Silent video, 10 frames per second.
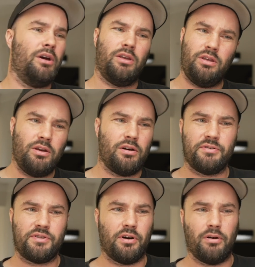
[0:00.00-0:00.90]

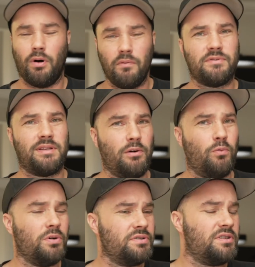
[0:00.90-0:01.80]
years ago. Obviously, it
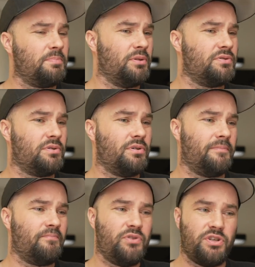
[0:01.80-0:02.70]
wasn't
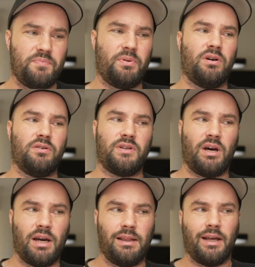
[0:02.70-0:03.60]
sponsored just because
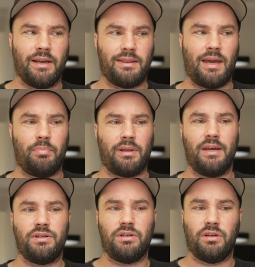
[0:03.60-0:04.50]
I liked the
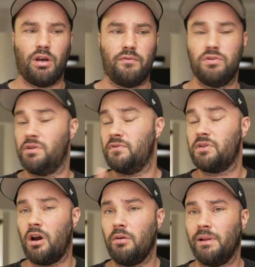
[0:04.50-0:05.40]
application and I've used it for
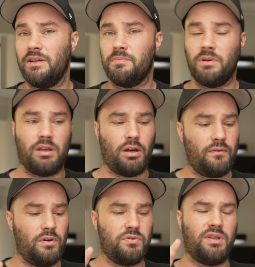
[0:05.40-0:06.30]
sky replacement and
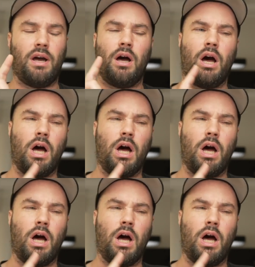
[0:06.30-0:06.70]
I've used it